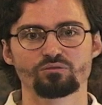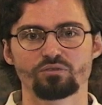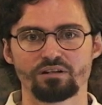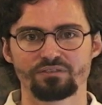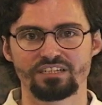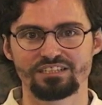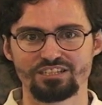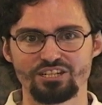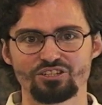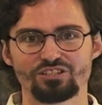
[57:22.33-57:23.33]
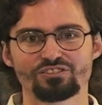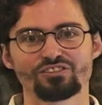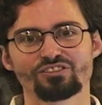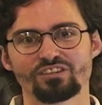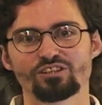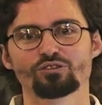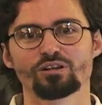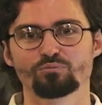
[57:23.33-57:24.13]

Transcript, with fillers: one of the conditions is that you'll